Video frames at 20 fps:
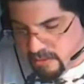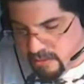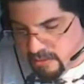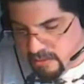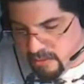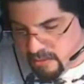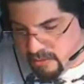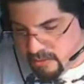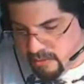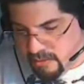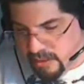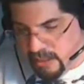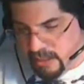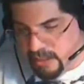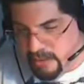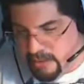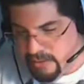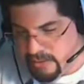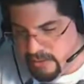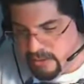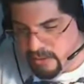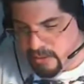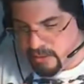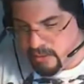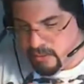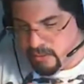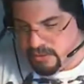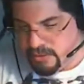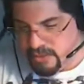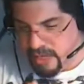All right.
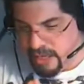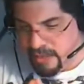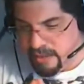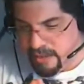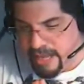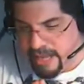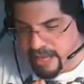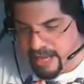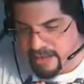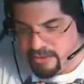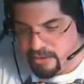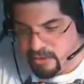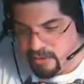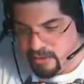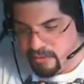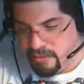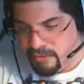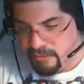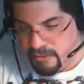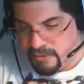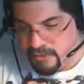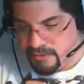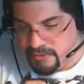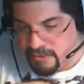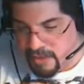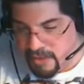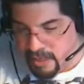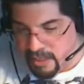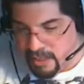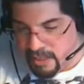So second action of the first
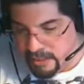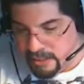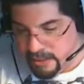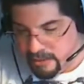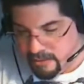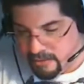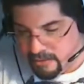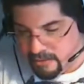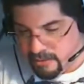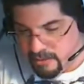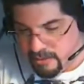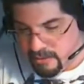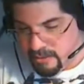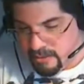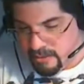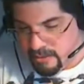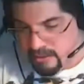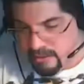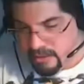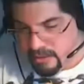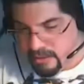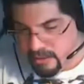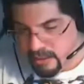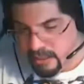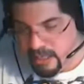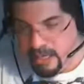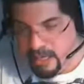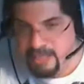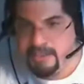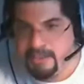volley, he
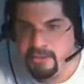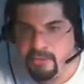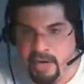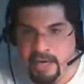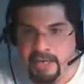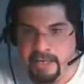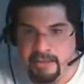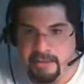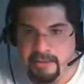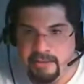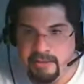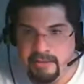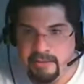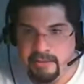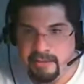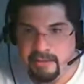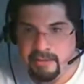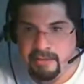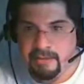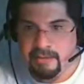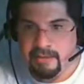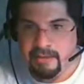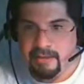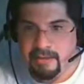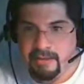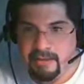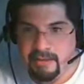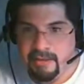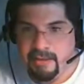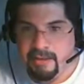has a strike,
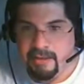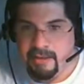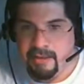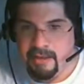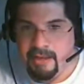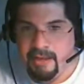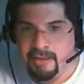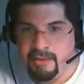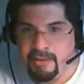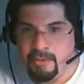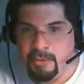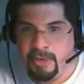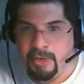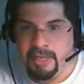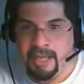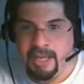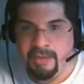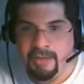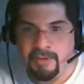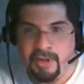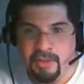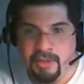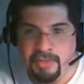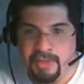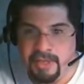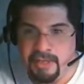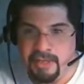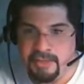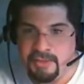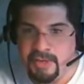and you probably have
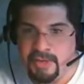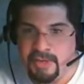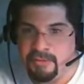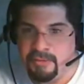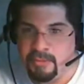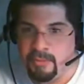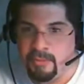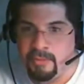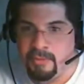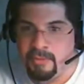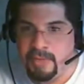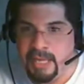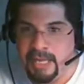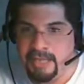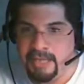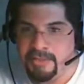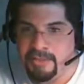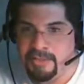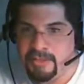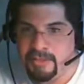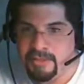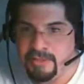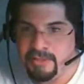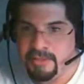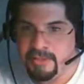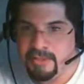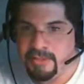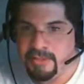nothing because you have 2 actions.